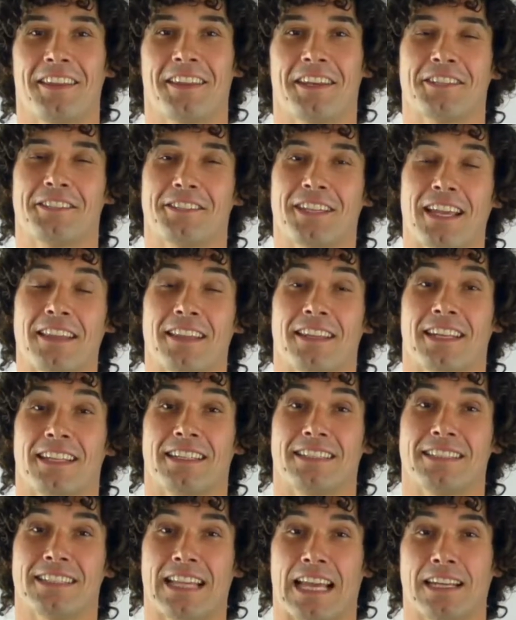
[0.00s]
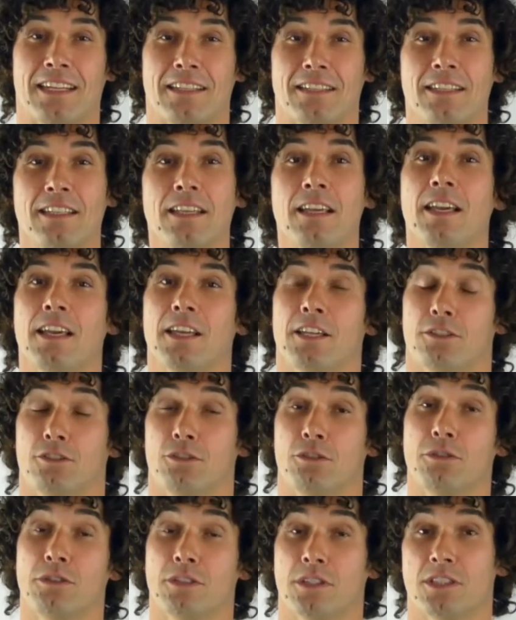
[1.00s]
They say that insanity is
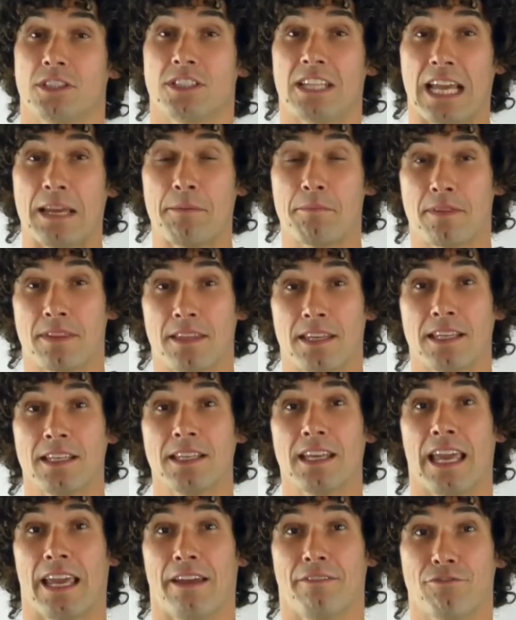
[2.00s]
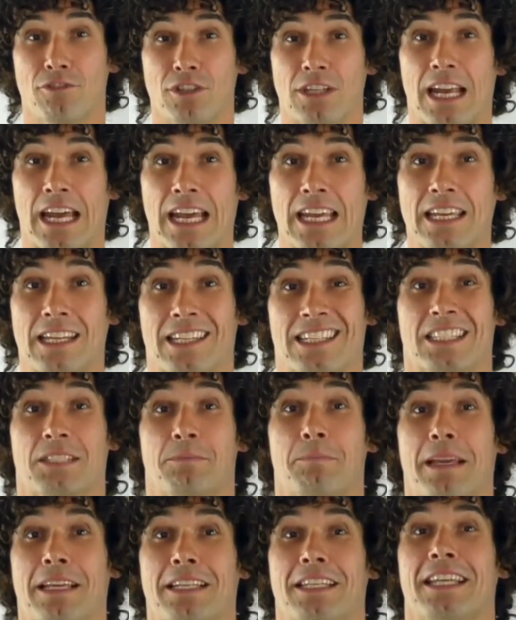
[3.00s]
doing the same thing every day and
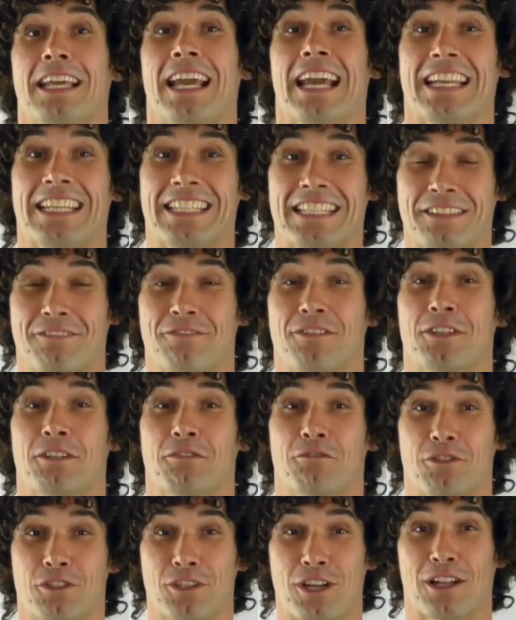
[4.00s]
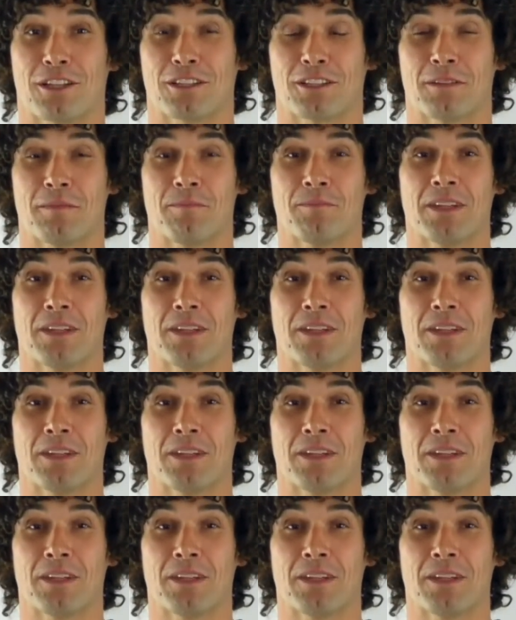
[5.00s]
expecting a different result.